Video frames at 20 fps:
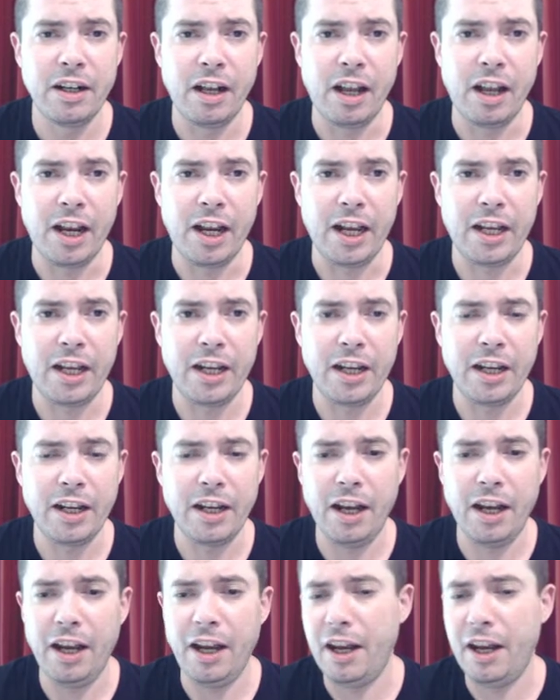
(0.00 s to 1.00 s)
Like,
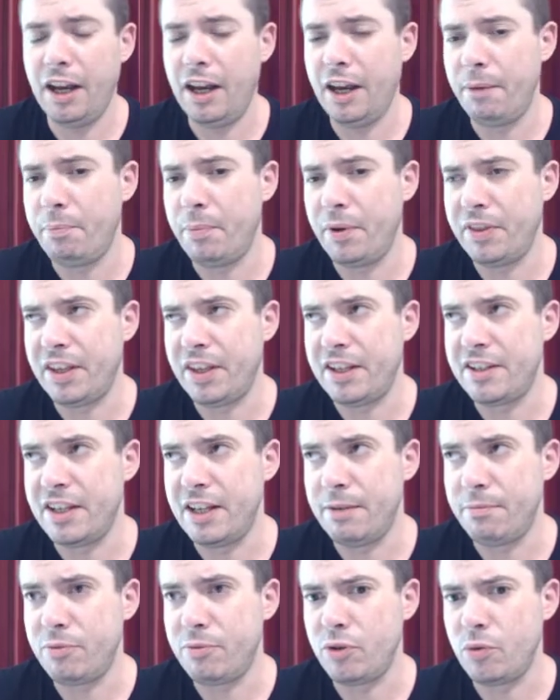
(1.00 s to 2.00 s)
but they
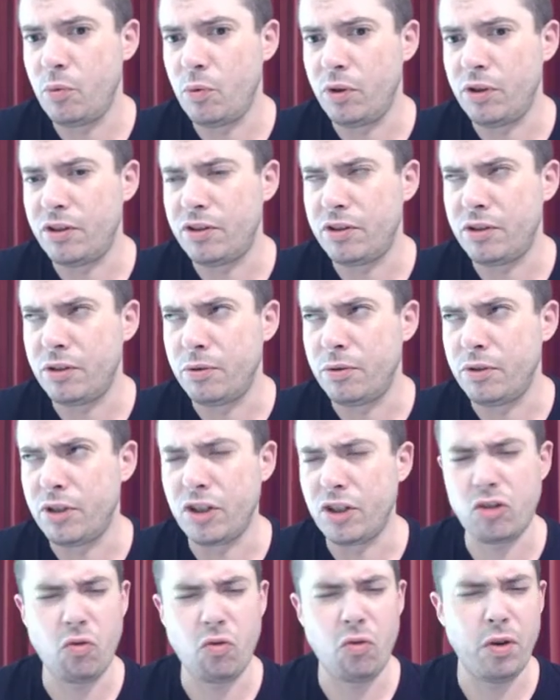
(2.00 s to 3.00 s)
seem to want to
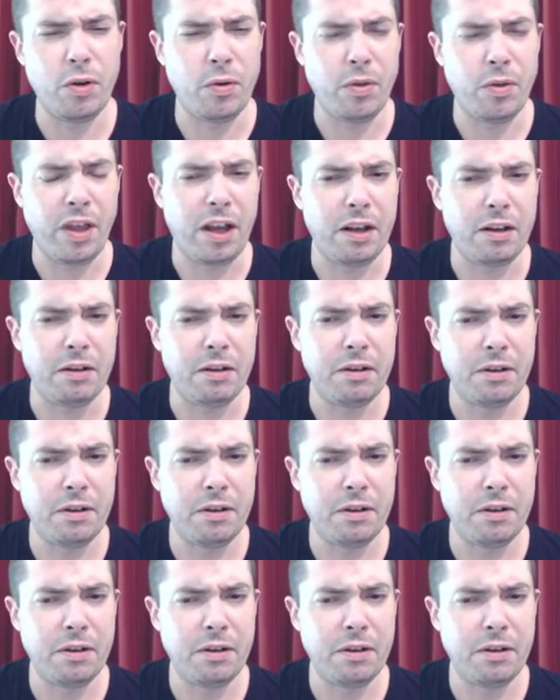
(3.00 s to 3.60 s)
destroy all that.